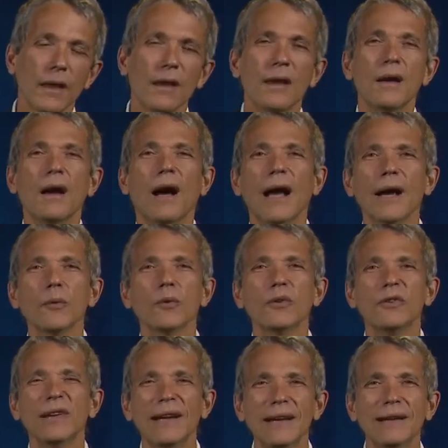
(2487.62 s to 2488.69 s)
I
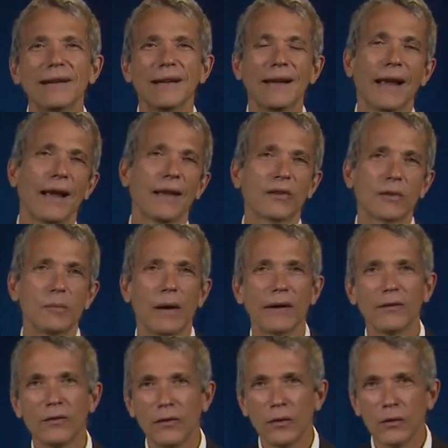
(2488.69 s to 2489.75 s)
routinely ask my
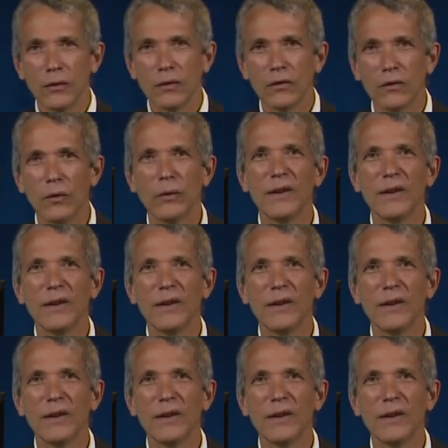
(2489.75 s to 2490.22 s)
students to